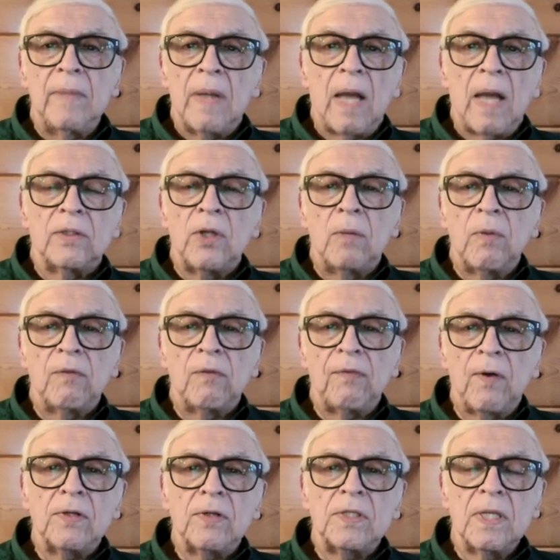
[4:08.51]
October
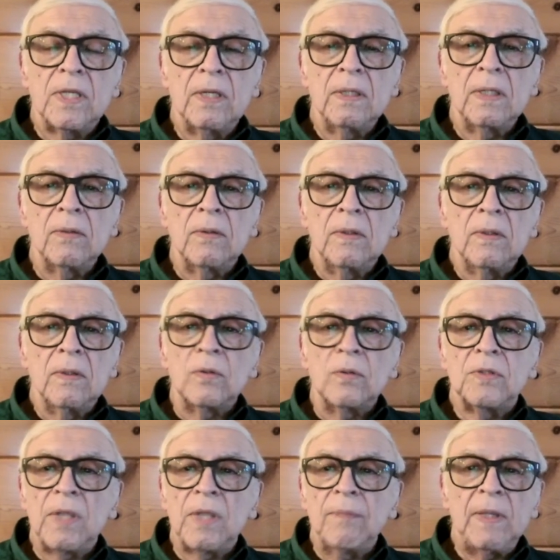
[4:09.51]
1st or
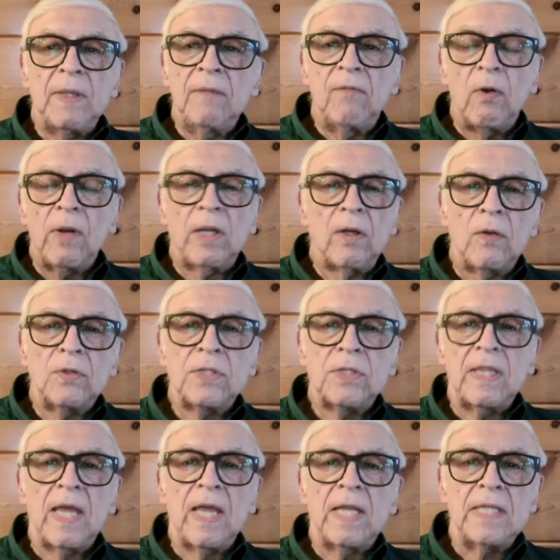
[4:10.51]
something very close to
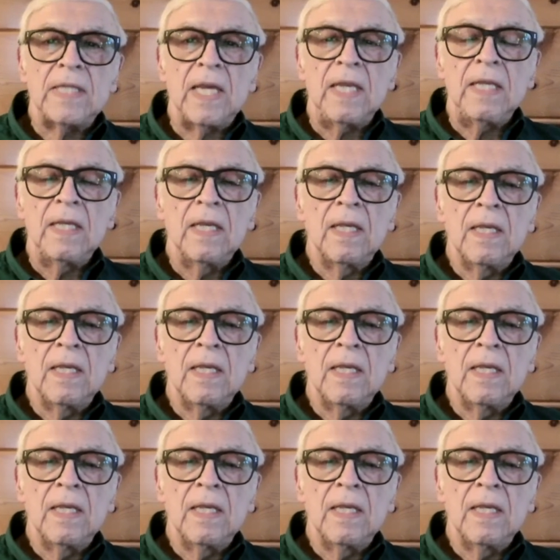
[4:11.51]
that date.